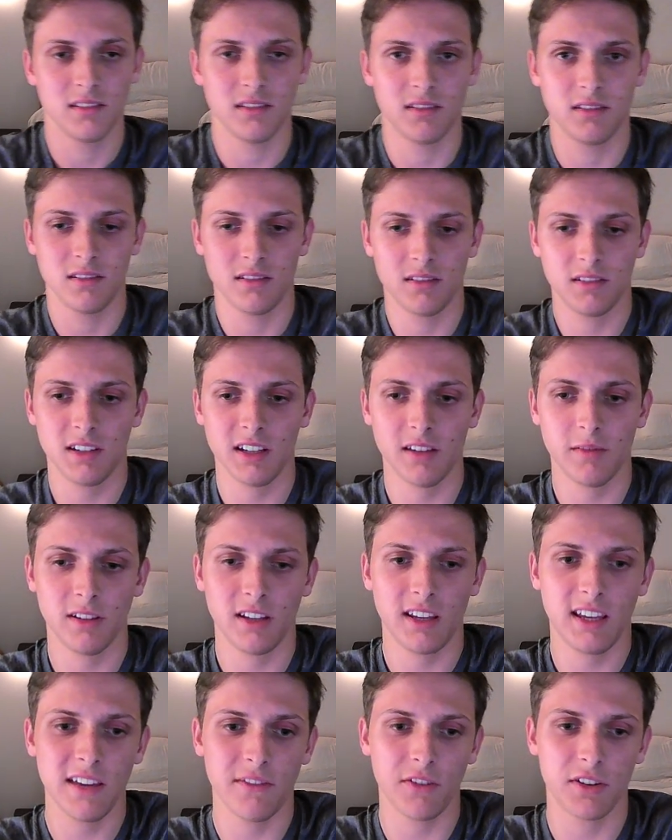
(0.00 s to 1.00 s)
to
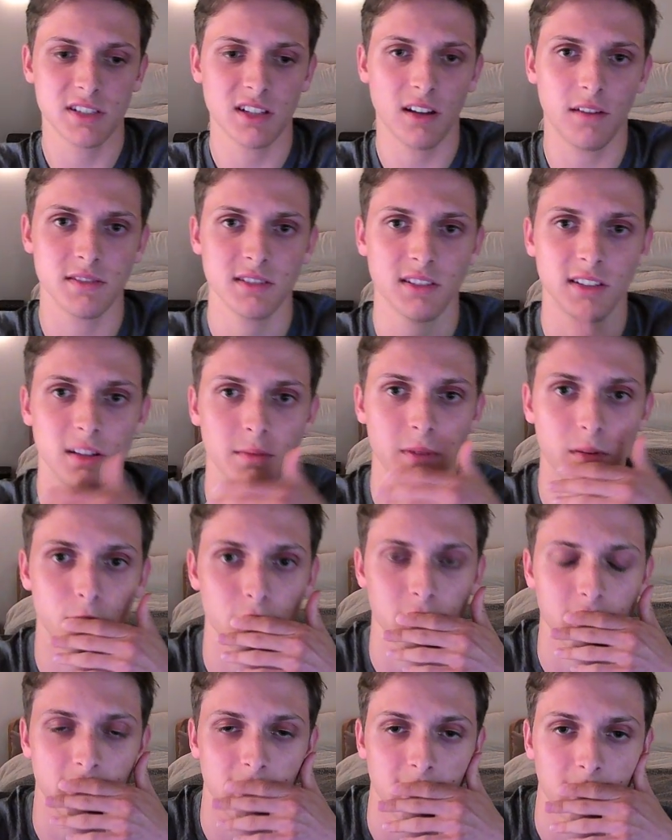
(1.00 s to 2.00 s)
give ourselves a little bit more
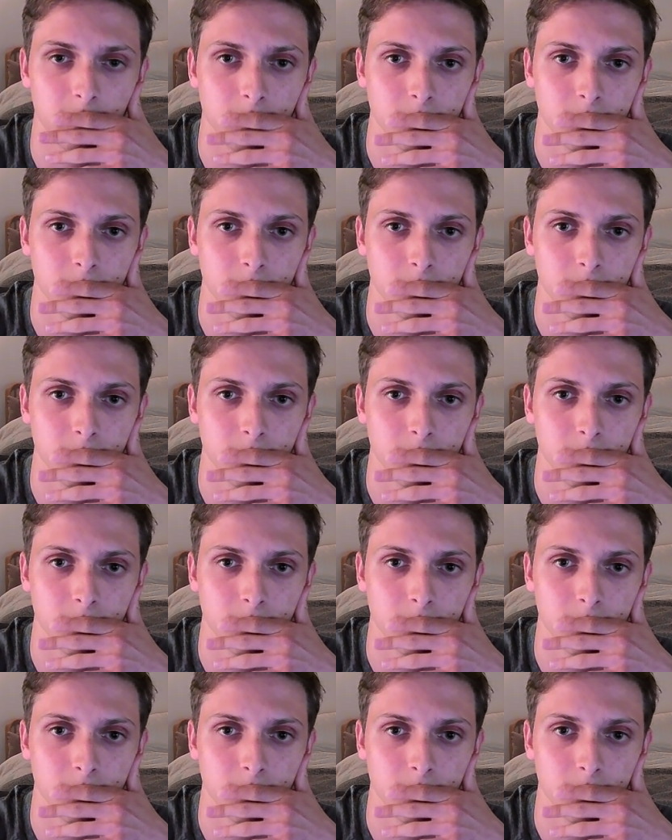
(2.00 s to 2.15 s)
time.